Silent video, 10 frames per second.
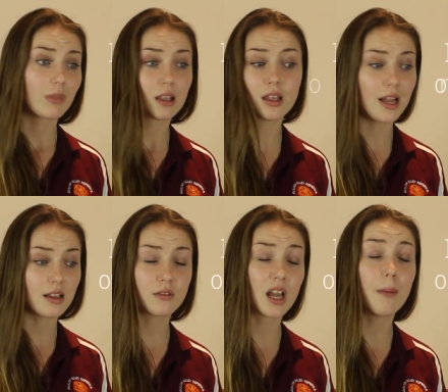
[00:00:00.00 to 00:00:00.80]
the
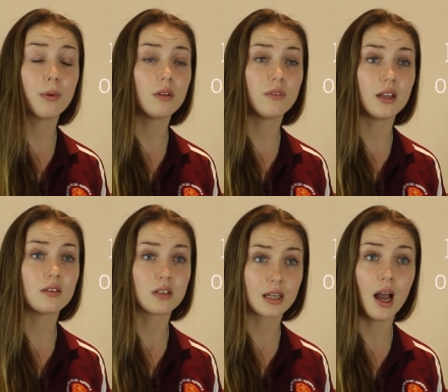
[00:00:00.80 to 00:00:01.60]
next couple of years to
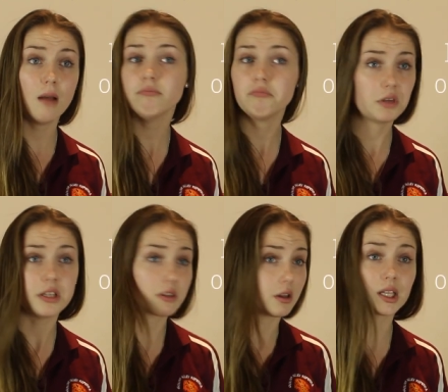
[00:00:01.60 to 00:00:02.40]
come, it's
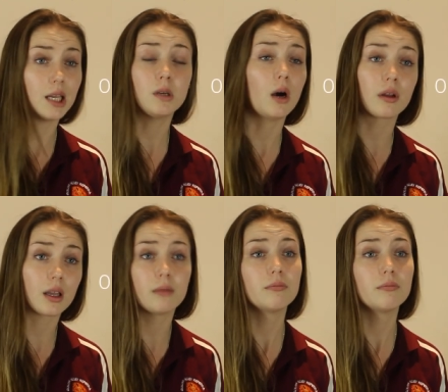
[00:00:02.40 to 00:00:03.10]
going to keep going up